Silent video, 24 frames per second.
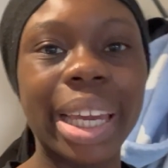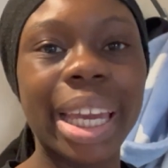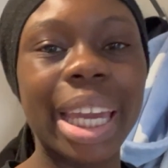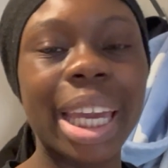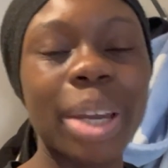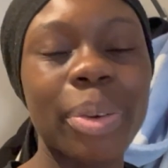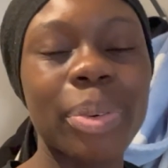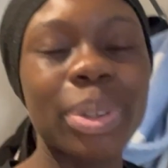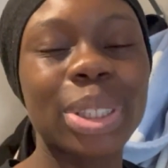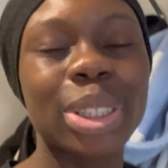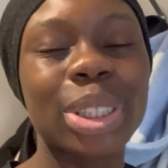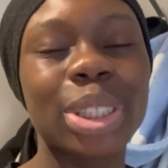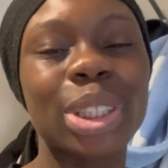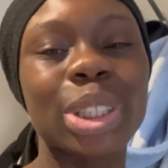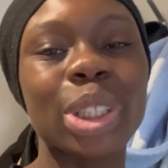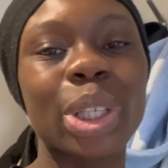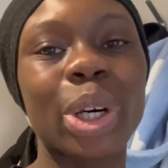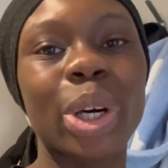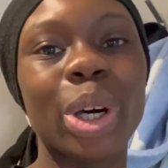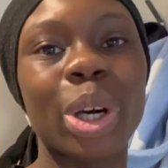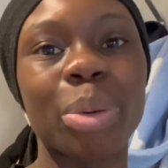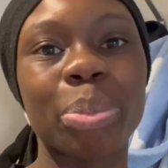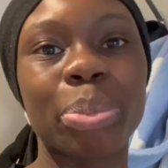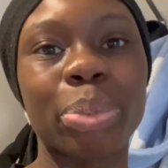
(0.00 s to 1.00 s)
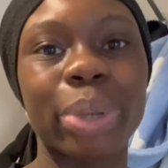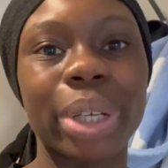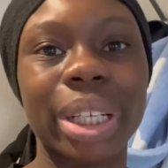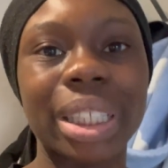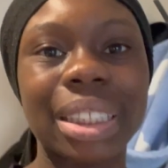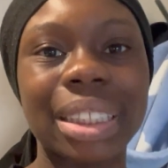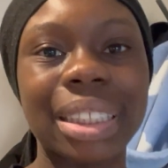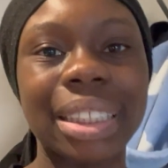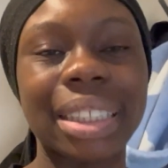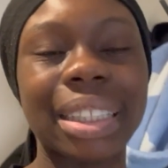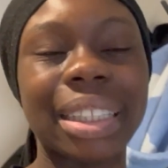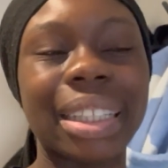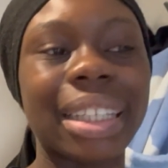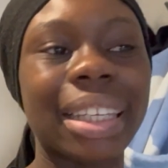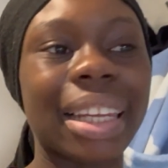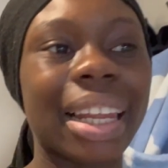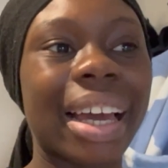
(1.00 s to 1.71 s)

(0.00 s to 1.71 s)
It was so pretty.